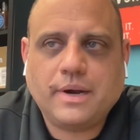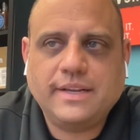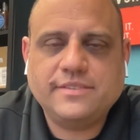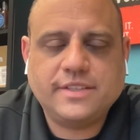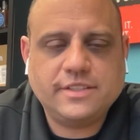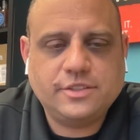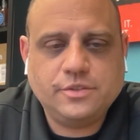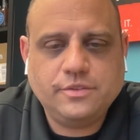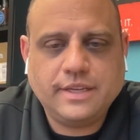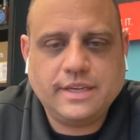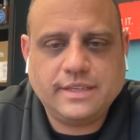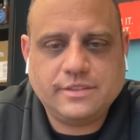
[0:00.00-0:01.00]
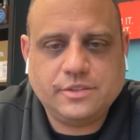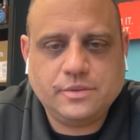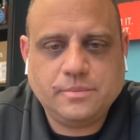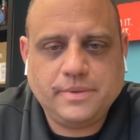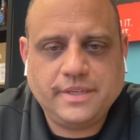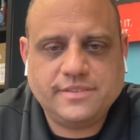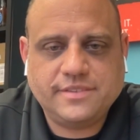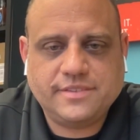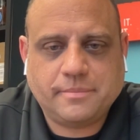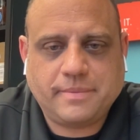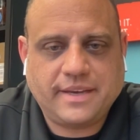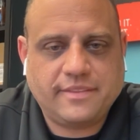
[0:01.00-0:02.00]
brands that do that do it because
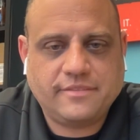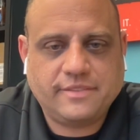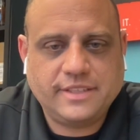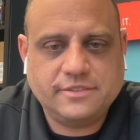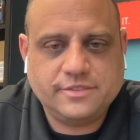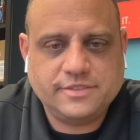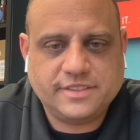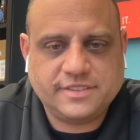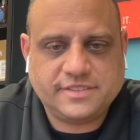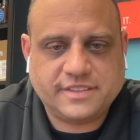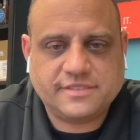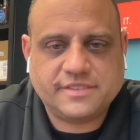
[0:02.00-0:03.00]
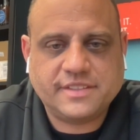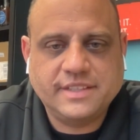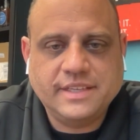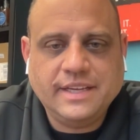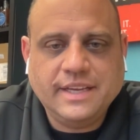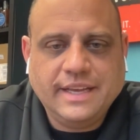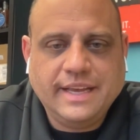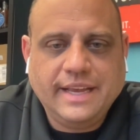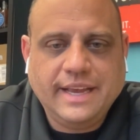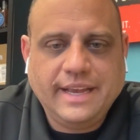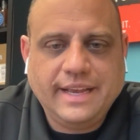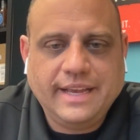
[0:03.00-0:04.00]
it's the path of least resistance.
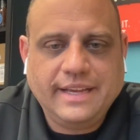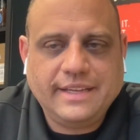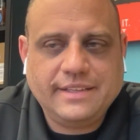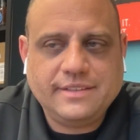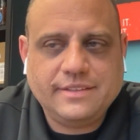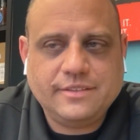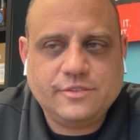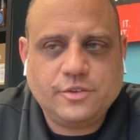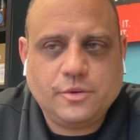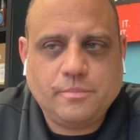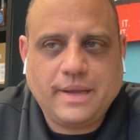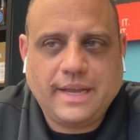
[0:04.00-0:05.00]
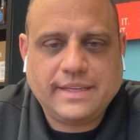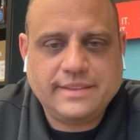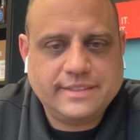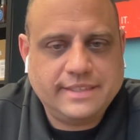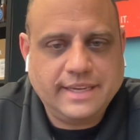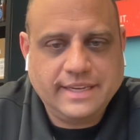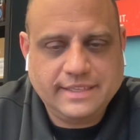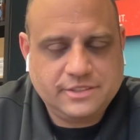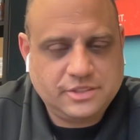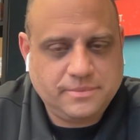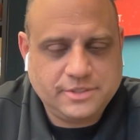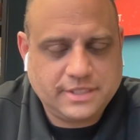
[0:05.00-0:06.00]
And so back in the day
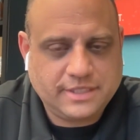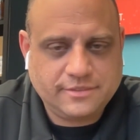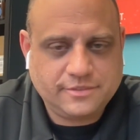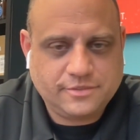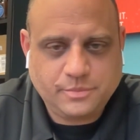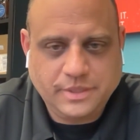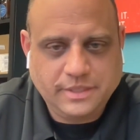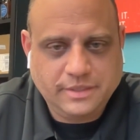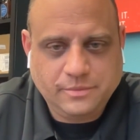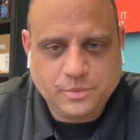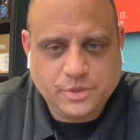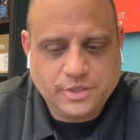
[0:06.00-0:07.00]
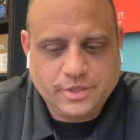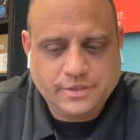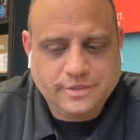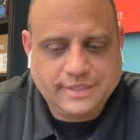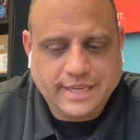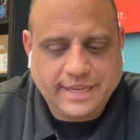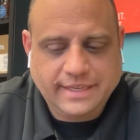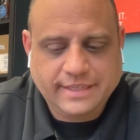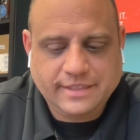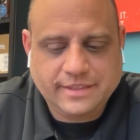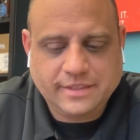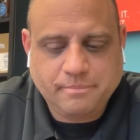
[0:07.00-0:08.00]
at Jimmy John's, we would take
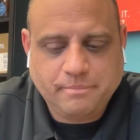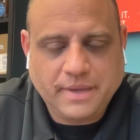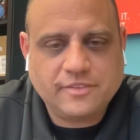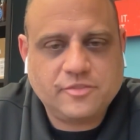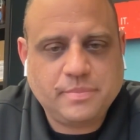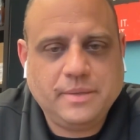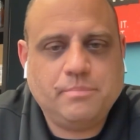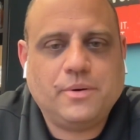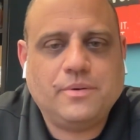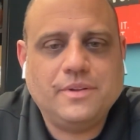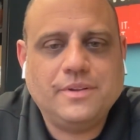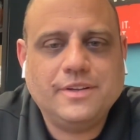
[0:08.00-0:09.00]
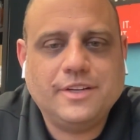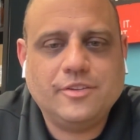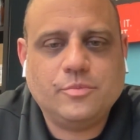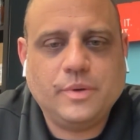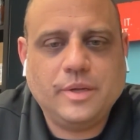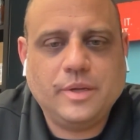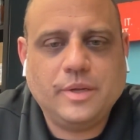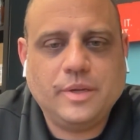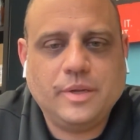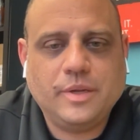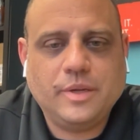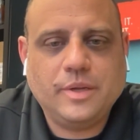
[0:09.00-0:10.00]
the best people because we
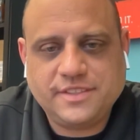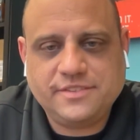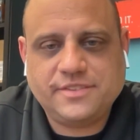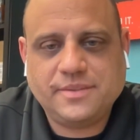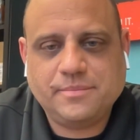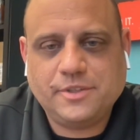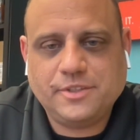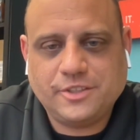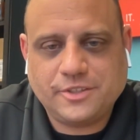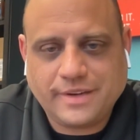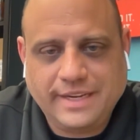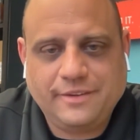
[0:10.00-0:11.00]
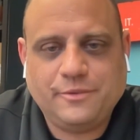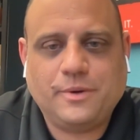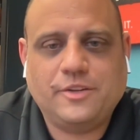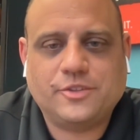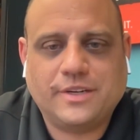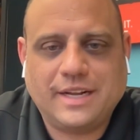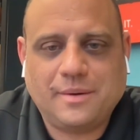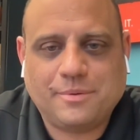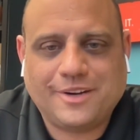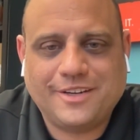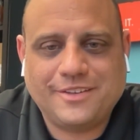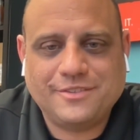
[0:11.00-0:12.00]
believed our system could create restaurant
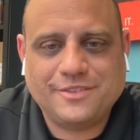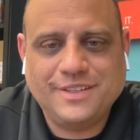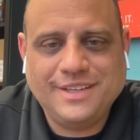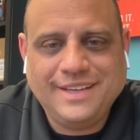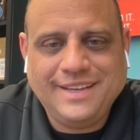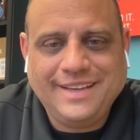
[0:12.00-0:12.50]
operators.